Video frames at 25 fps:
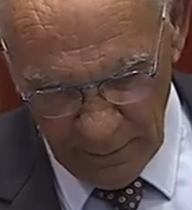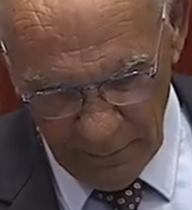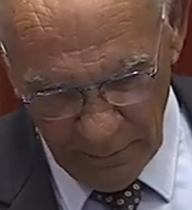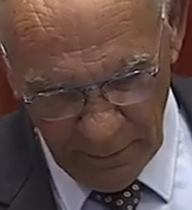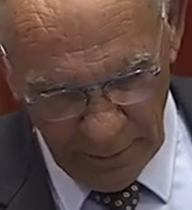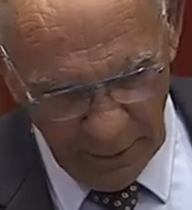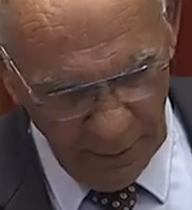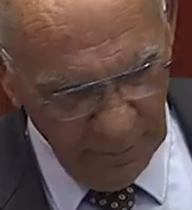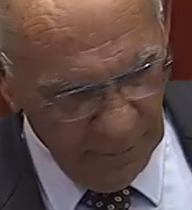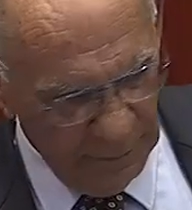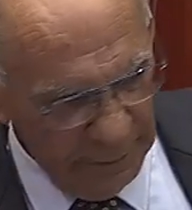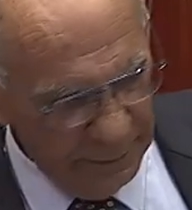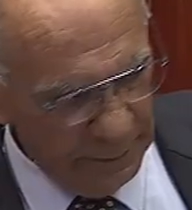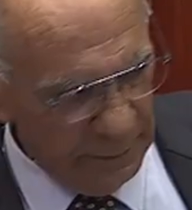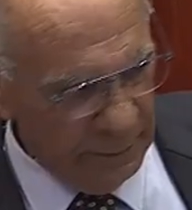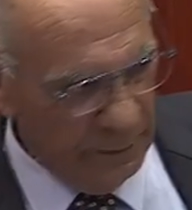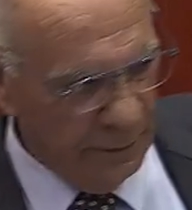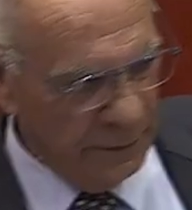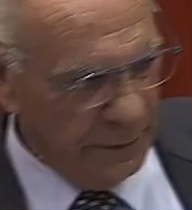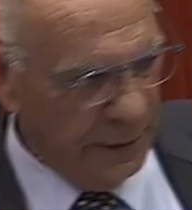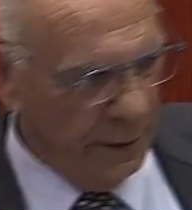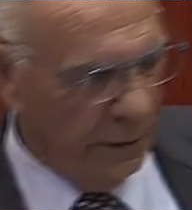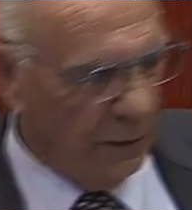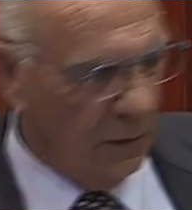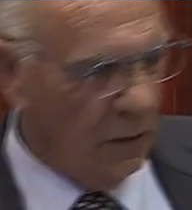one of my
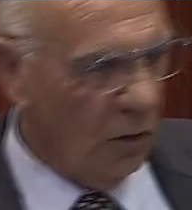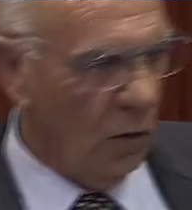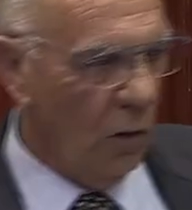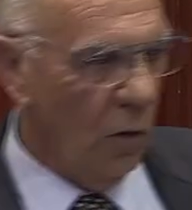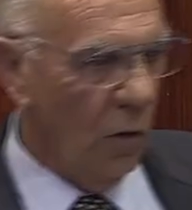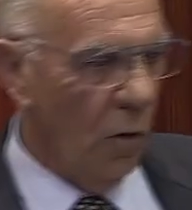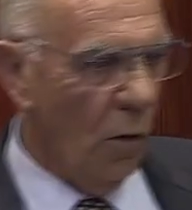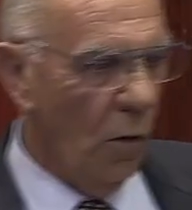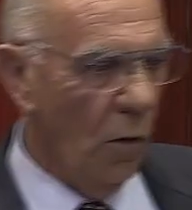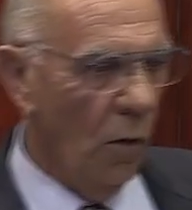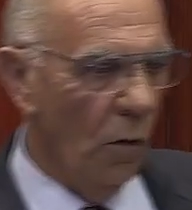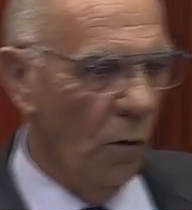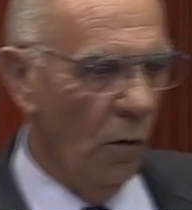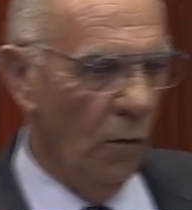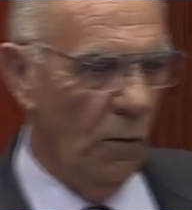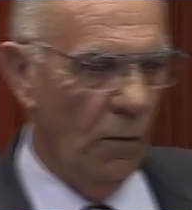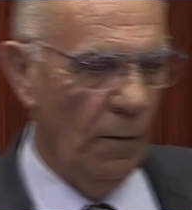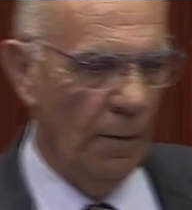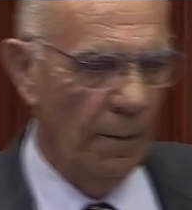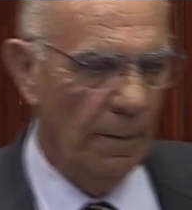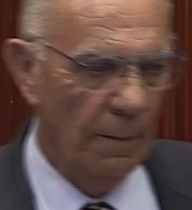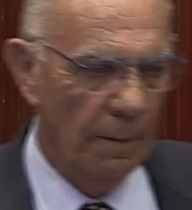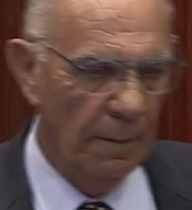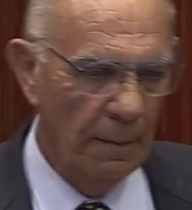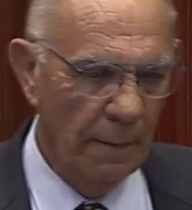girls had a call,
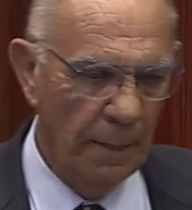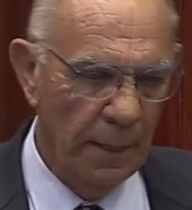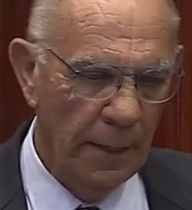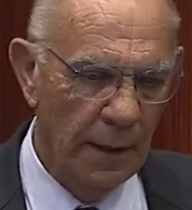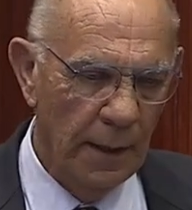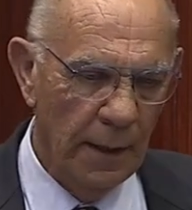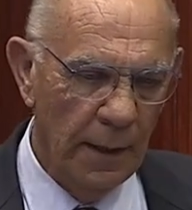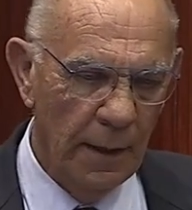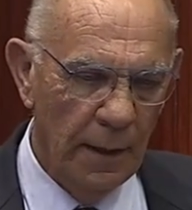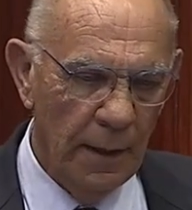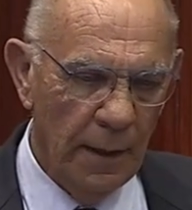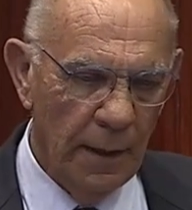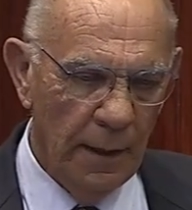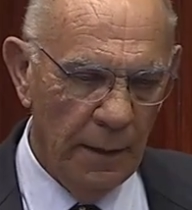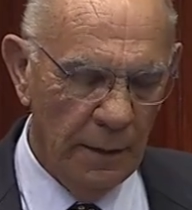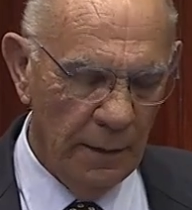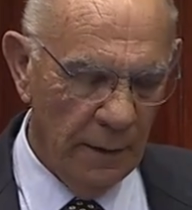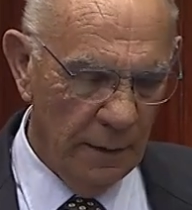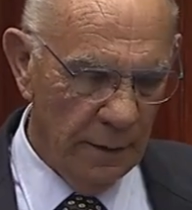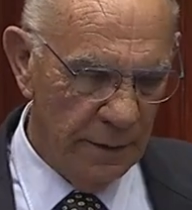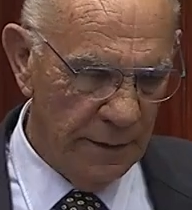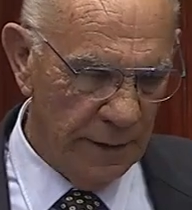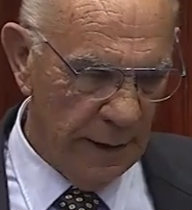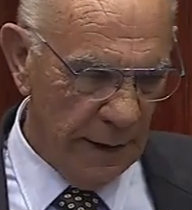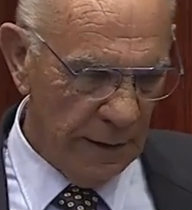and
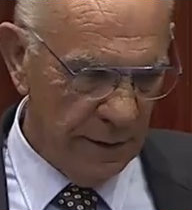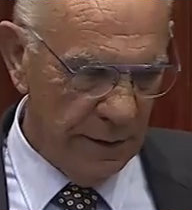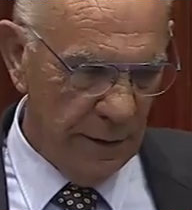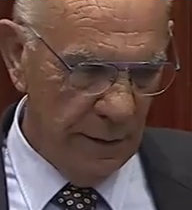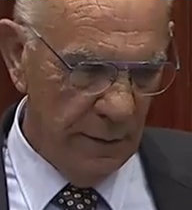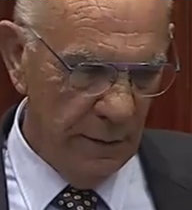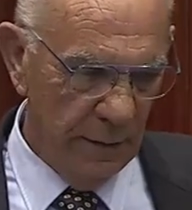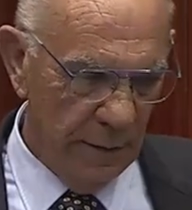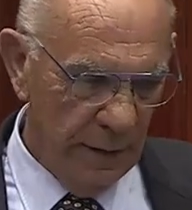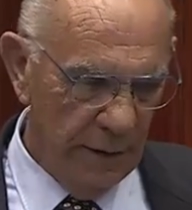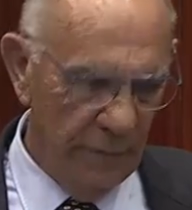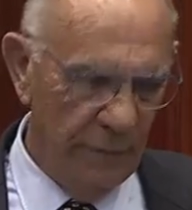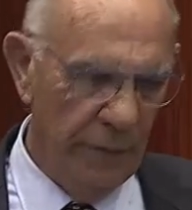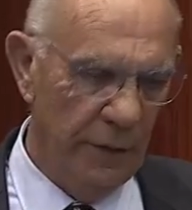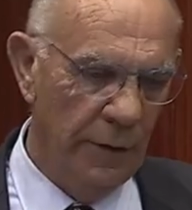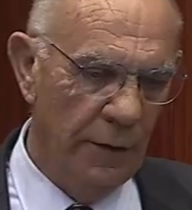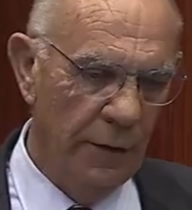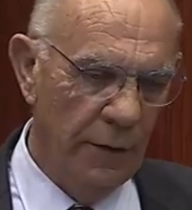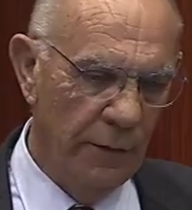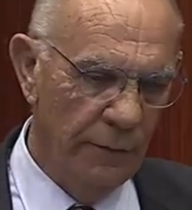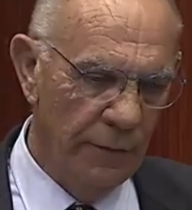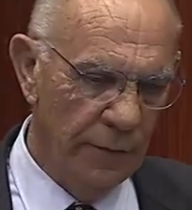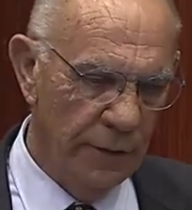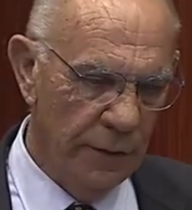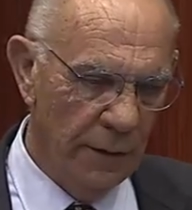I was actually leaving the
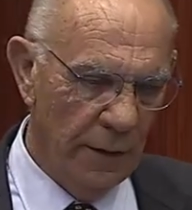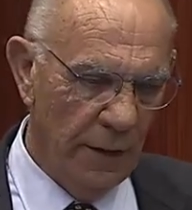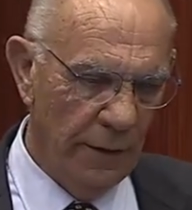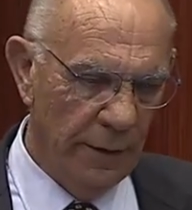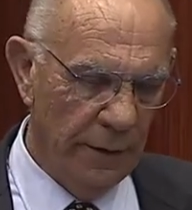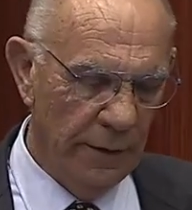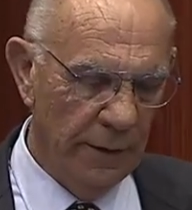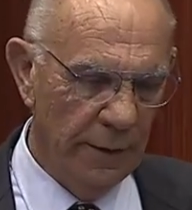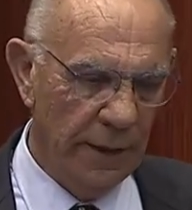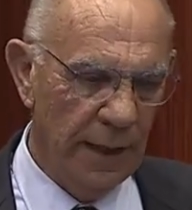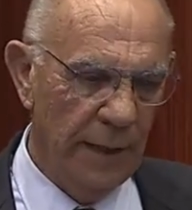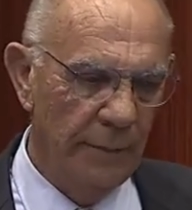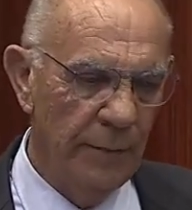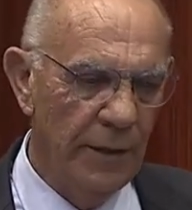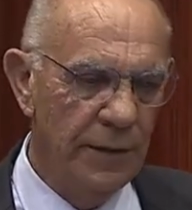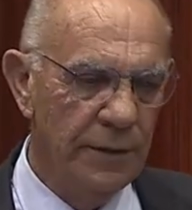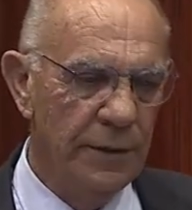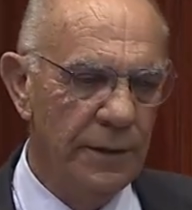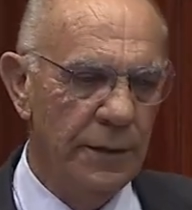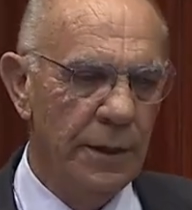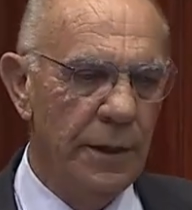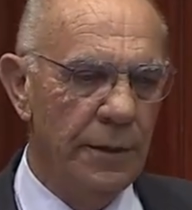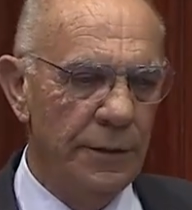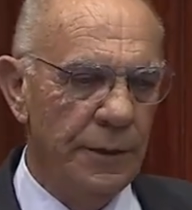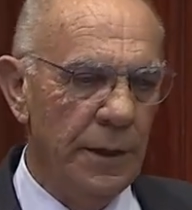office, I think, to come in. She
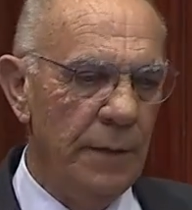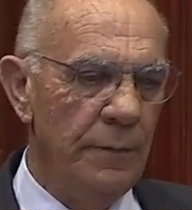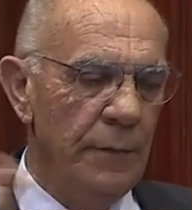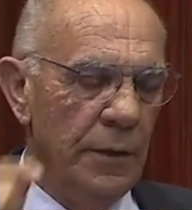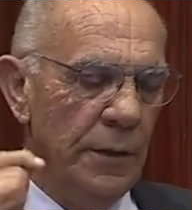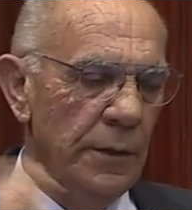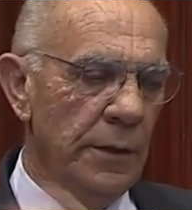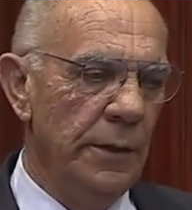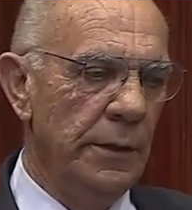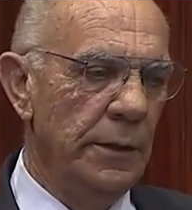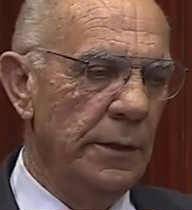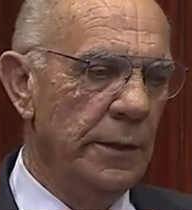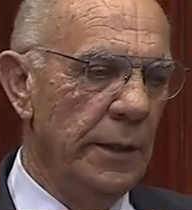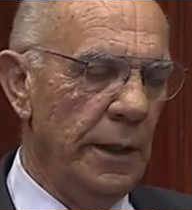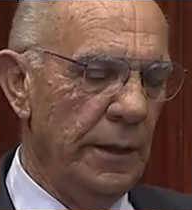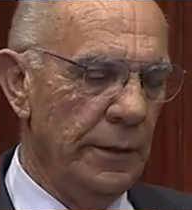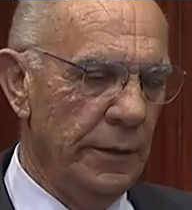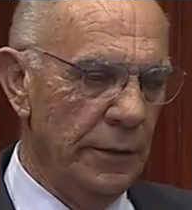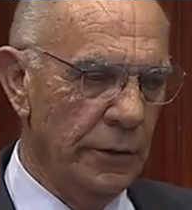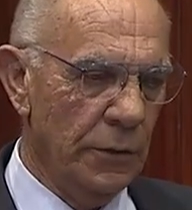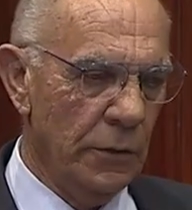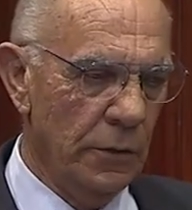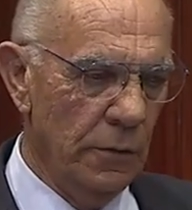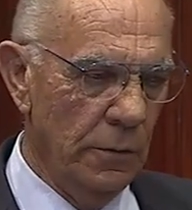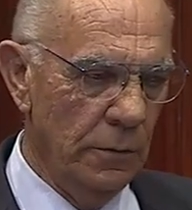said, "Jim, you need to take
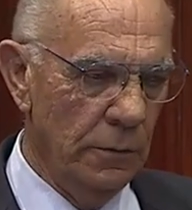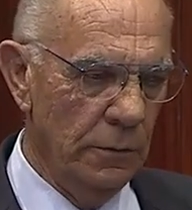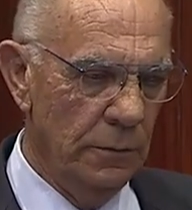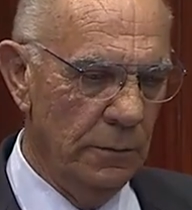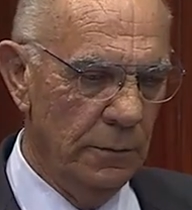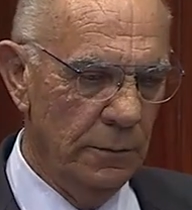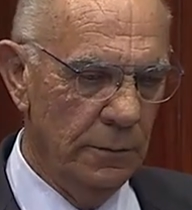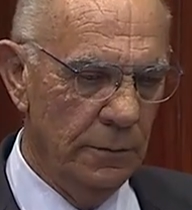this call."